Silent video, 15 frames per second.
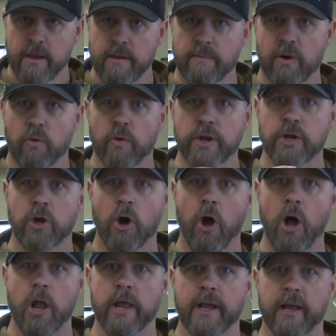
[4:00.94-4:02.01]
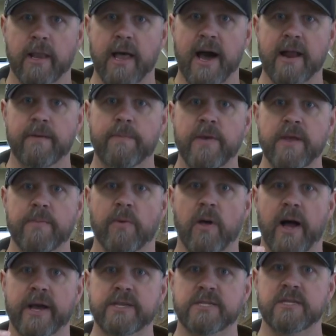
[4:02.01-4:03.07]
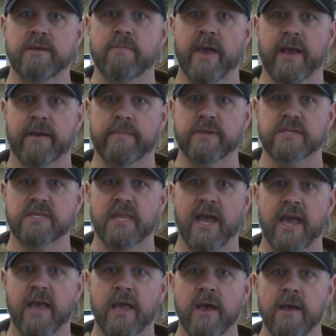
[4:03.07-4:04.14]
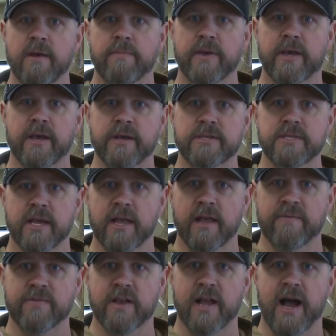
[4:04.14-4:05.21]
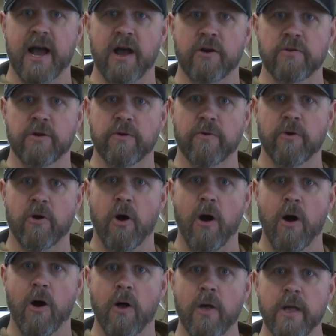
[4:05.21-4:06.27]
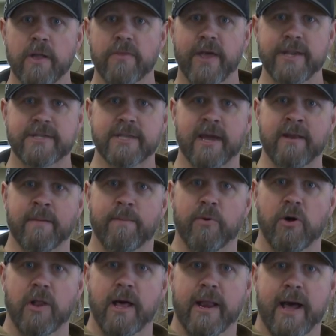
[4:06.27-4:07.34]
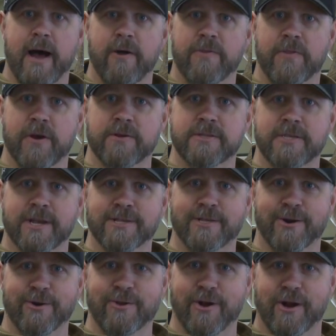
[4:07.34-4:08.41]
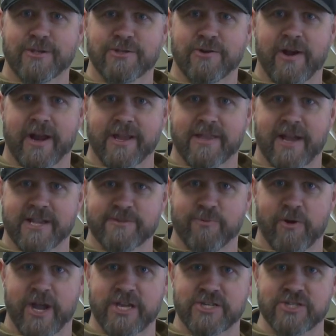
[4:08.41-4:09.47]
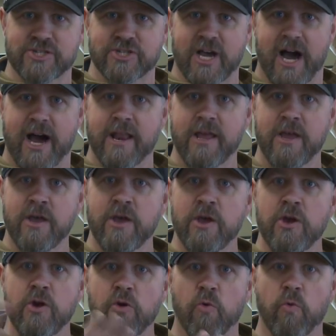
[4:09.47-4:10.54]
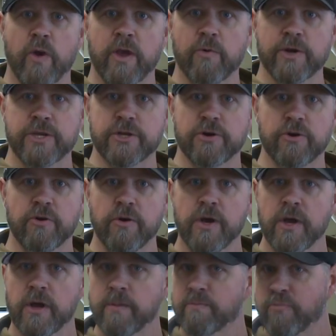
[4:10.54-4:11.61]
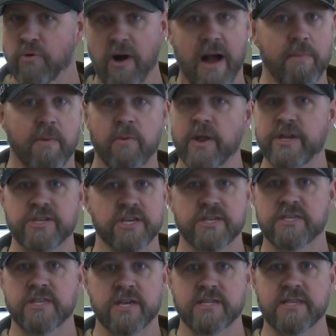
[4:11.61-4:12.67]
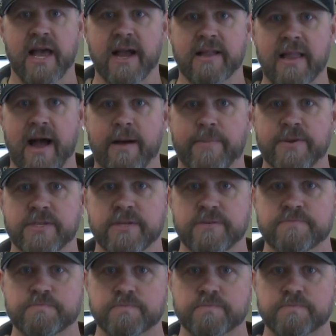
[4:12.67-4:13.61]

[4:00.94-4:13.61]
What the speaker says: but when calling, a lot of people I see make a mistake because if the coyote don't call, they send a bullet out there 600 yards trying a desperation shot. We would do probably just the exact opposite.